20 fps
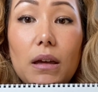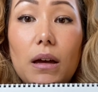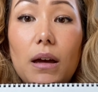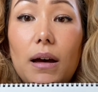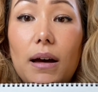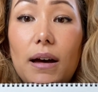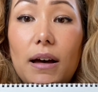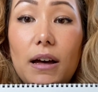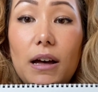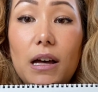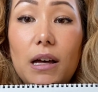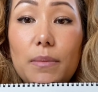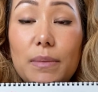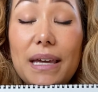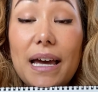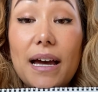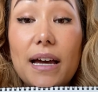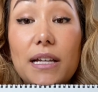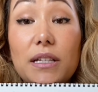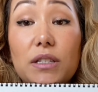
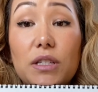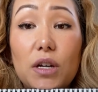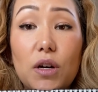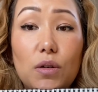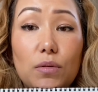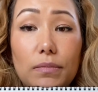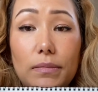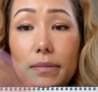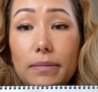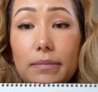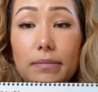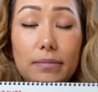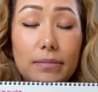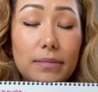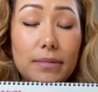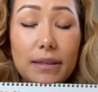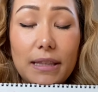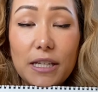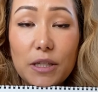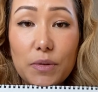And so
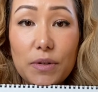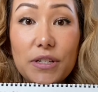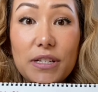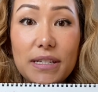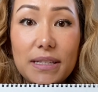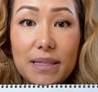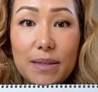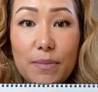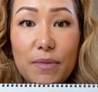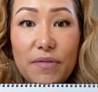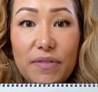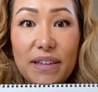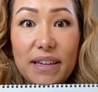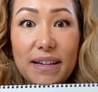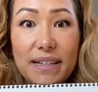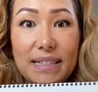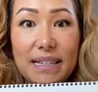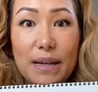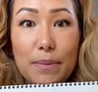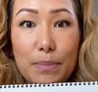these are just some of the
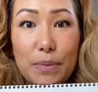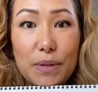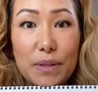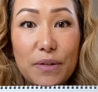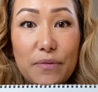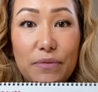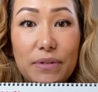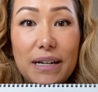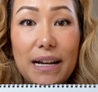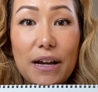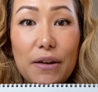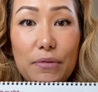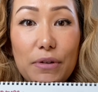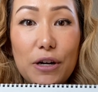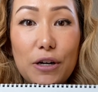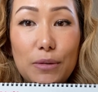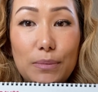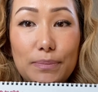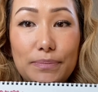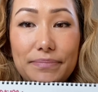examples of what I
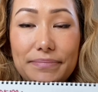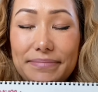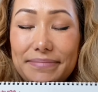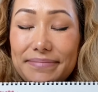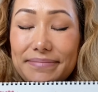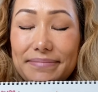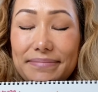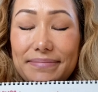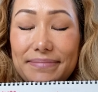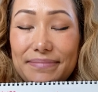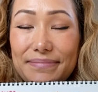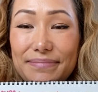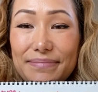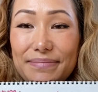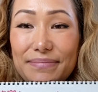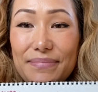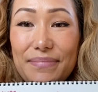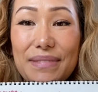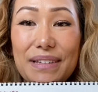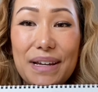wrote,
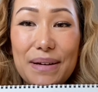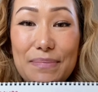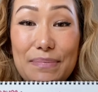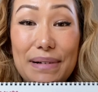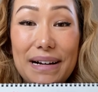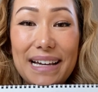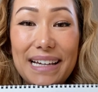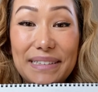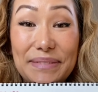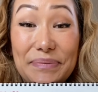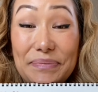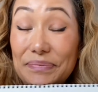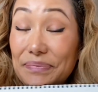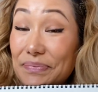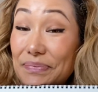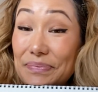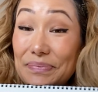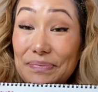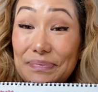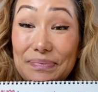but
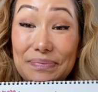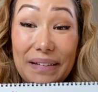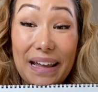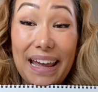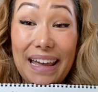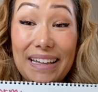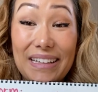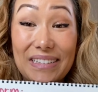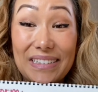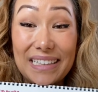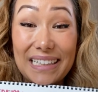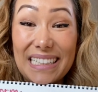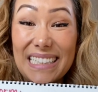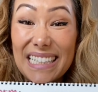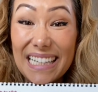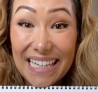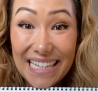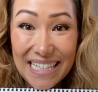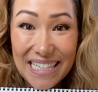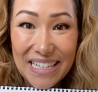hey, it's
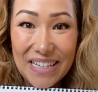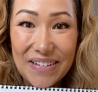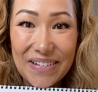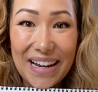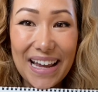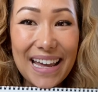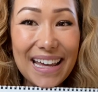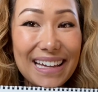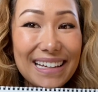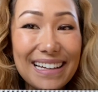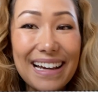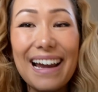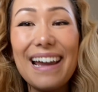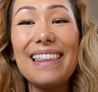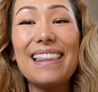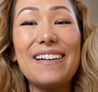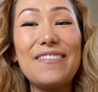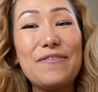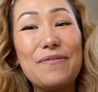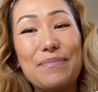easy, right? I
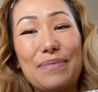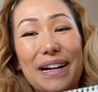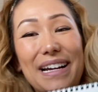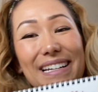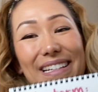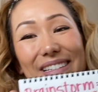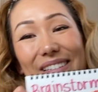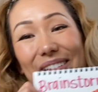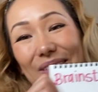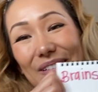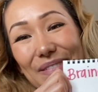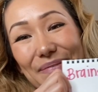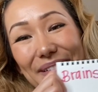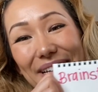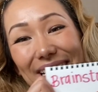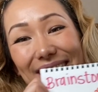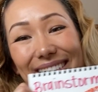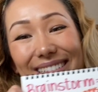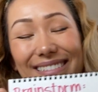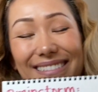love
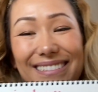brainstorming.